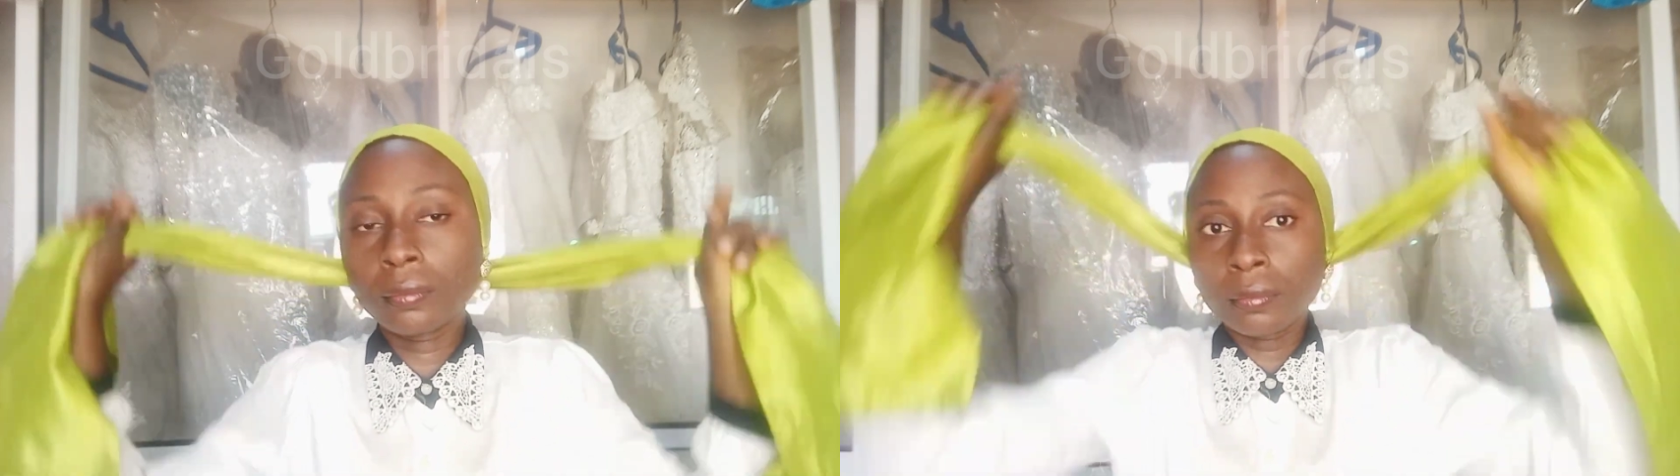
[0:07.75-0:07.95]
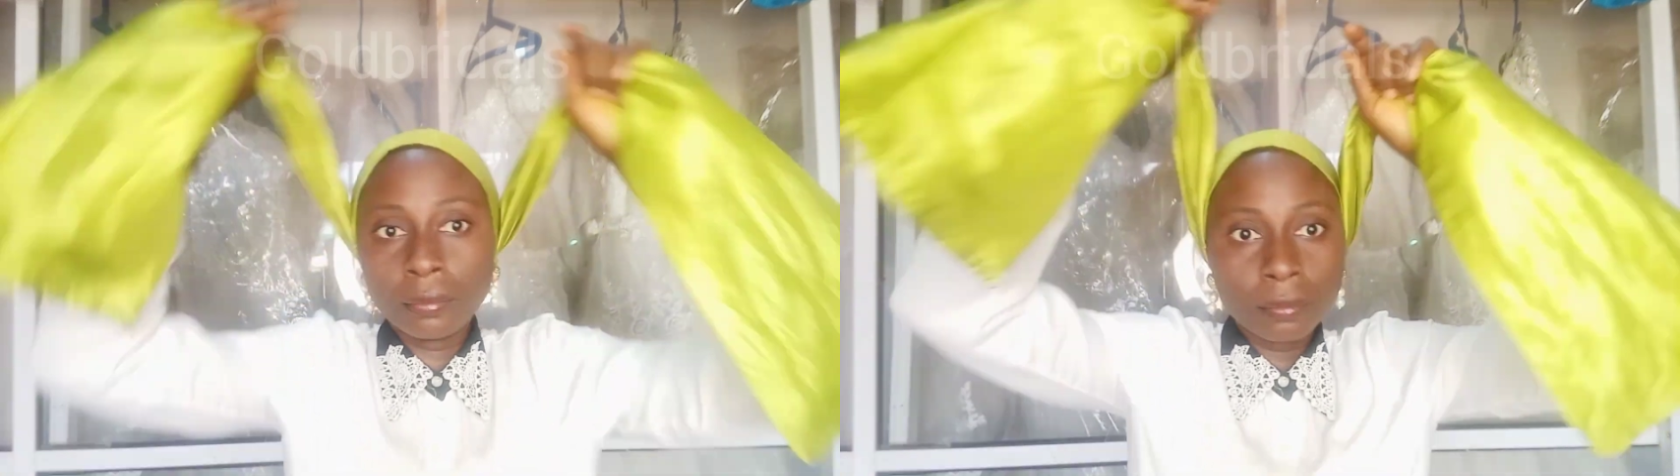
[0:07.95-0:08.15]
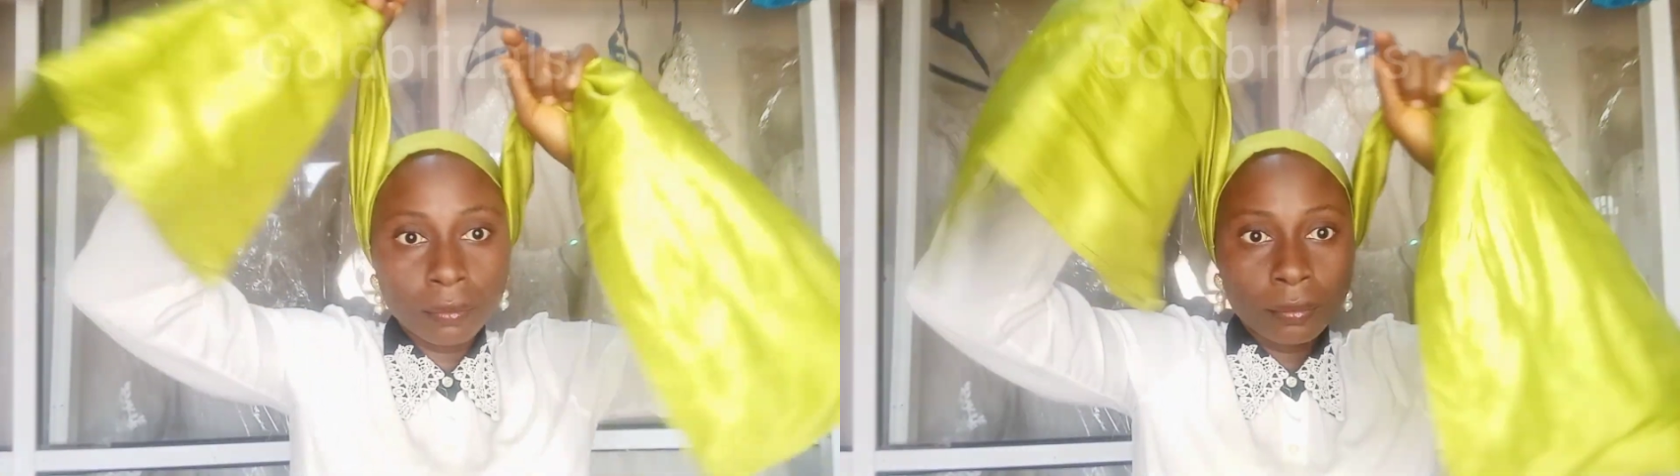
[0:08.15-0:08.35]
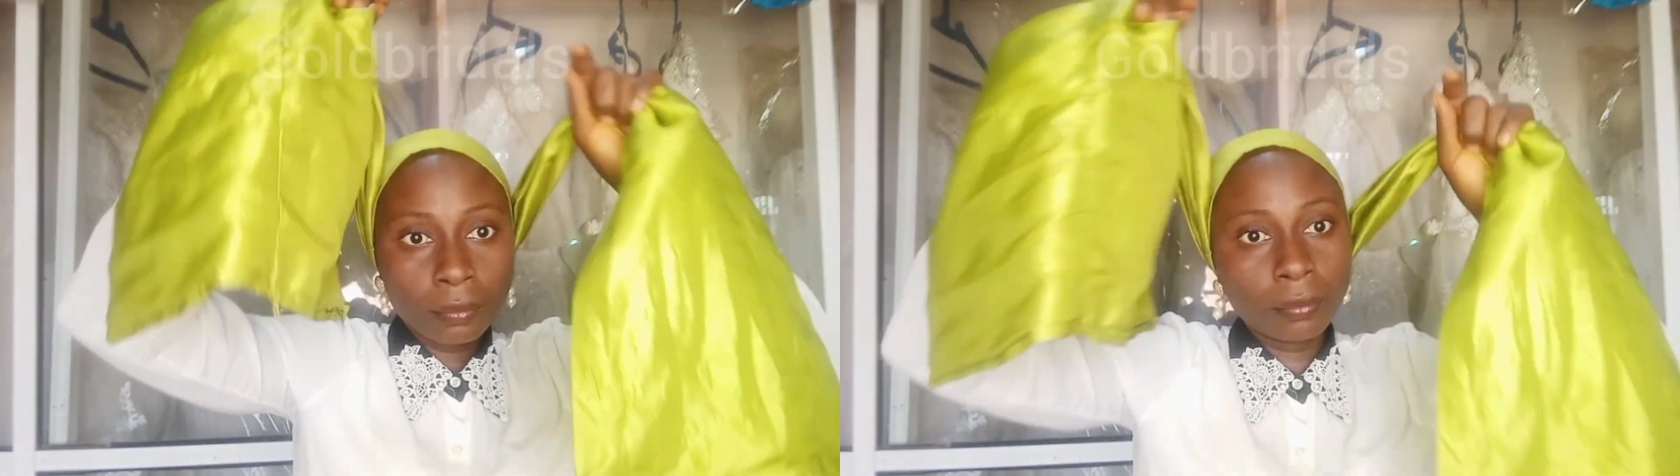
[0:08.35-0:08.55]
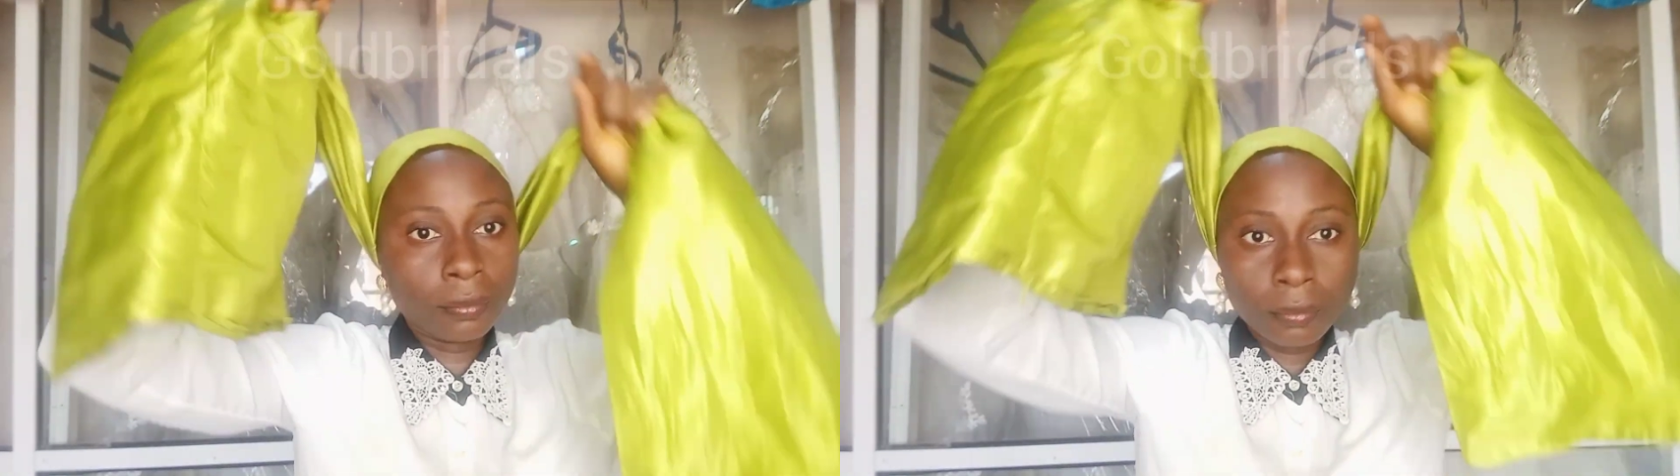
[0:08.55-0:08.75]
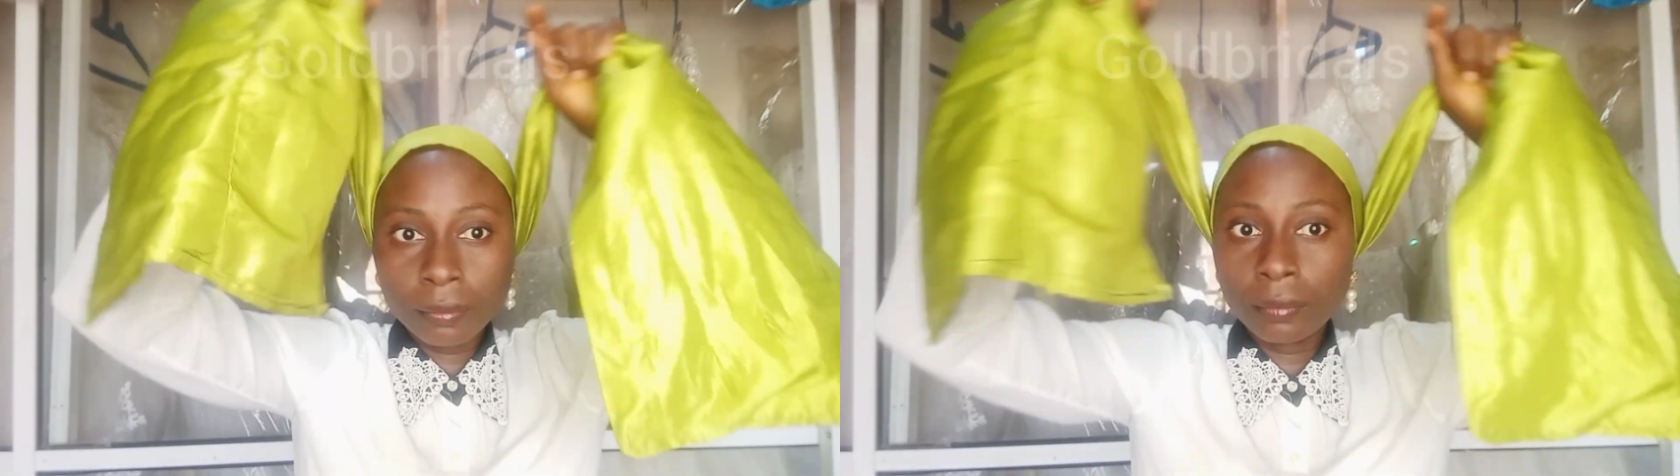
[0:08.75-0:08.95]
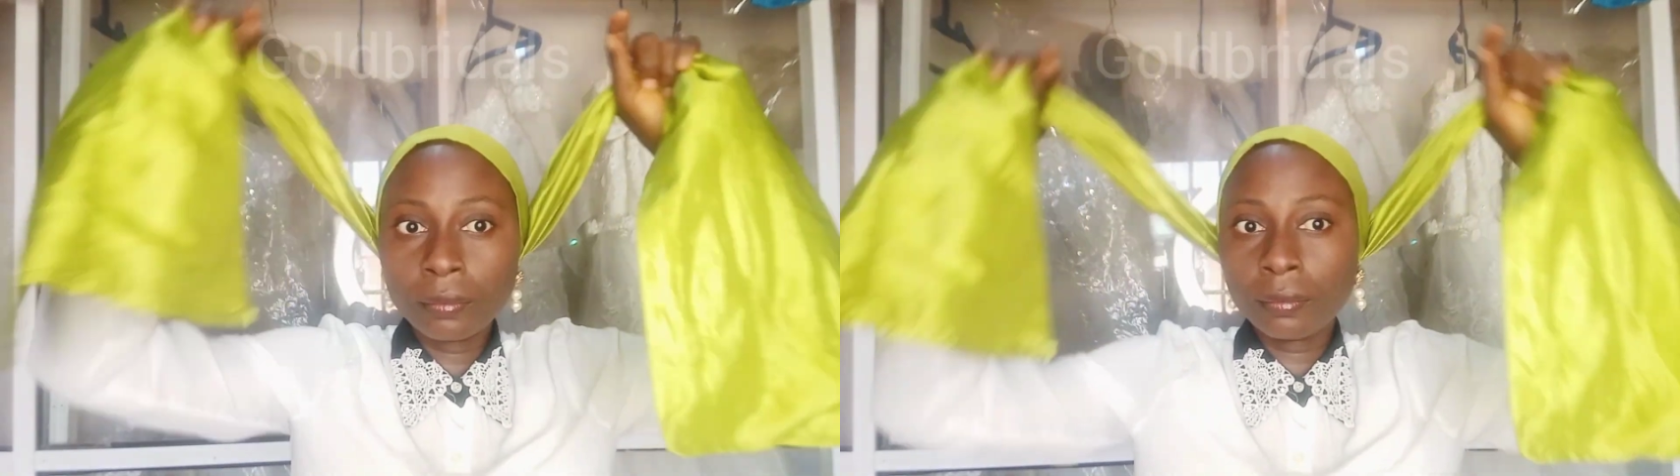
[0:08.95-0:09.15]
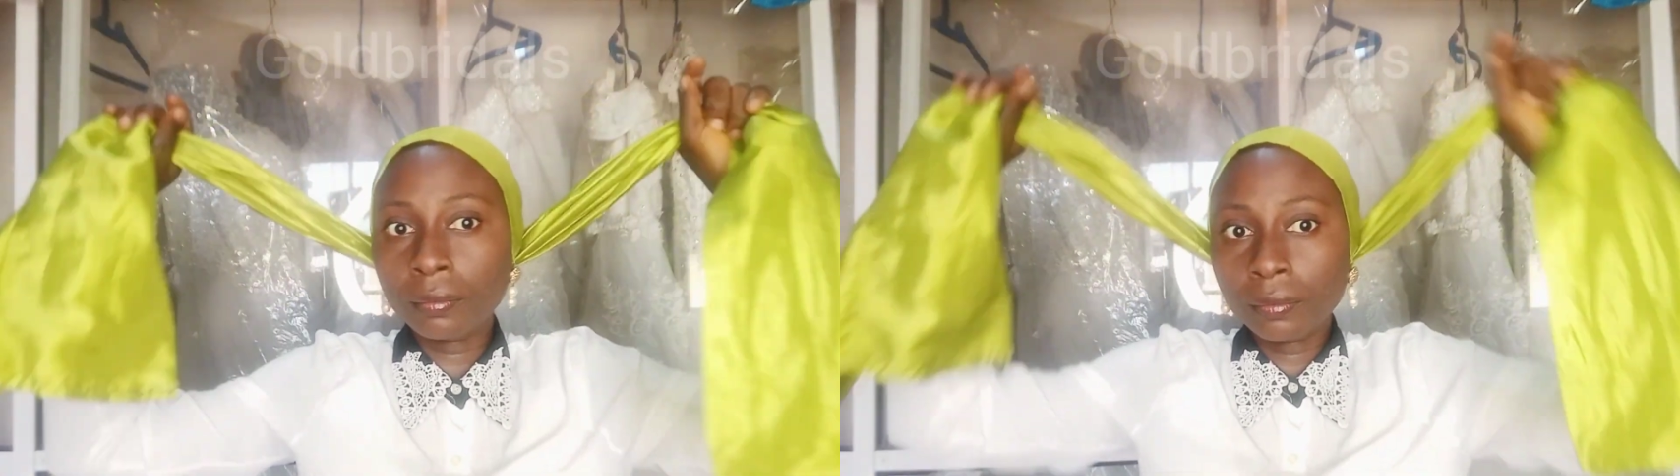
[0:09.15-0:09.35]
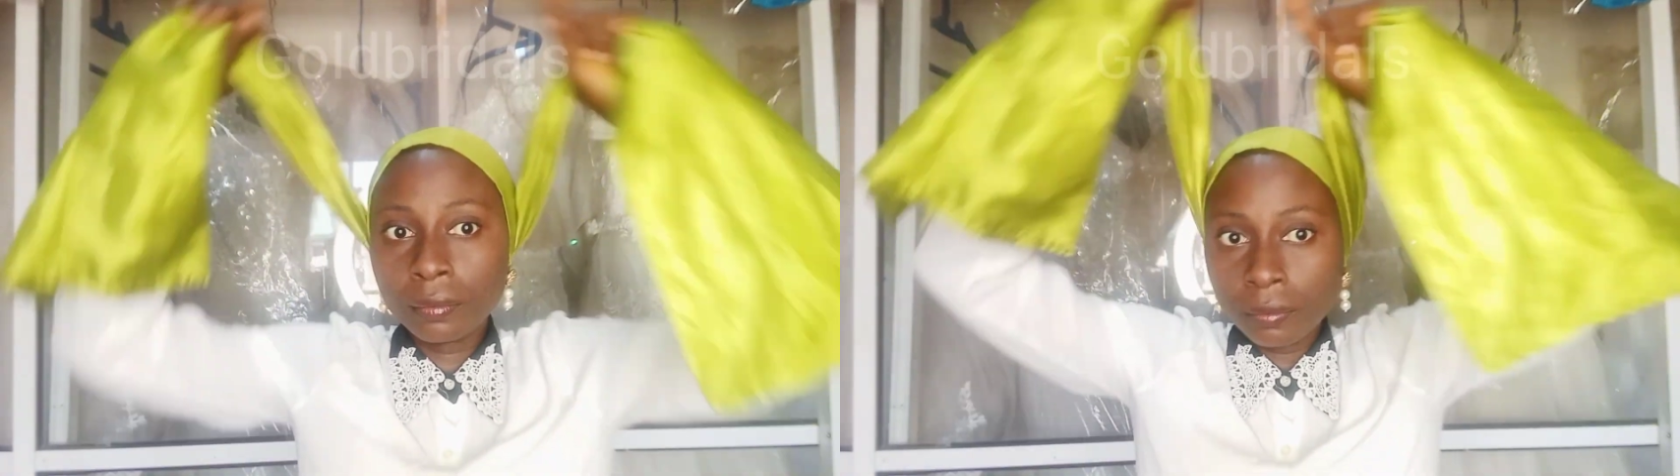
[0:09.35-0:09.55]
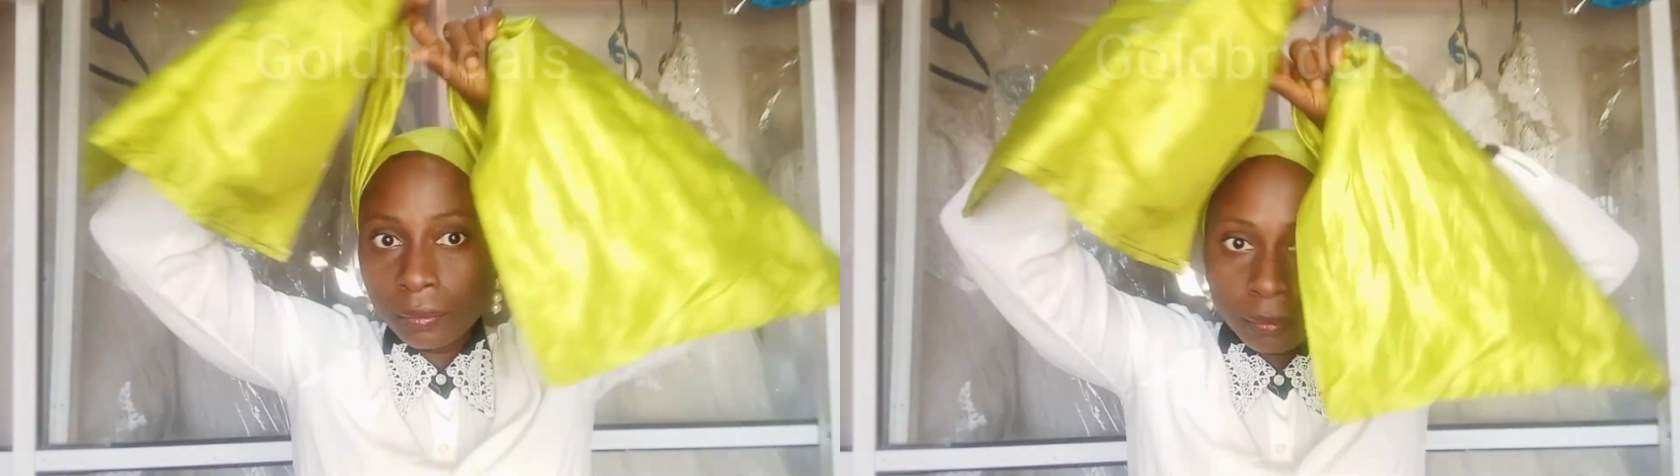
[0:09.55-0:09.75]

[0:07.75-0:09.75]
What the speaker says: Just watch and see the way I'm going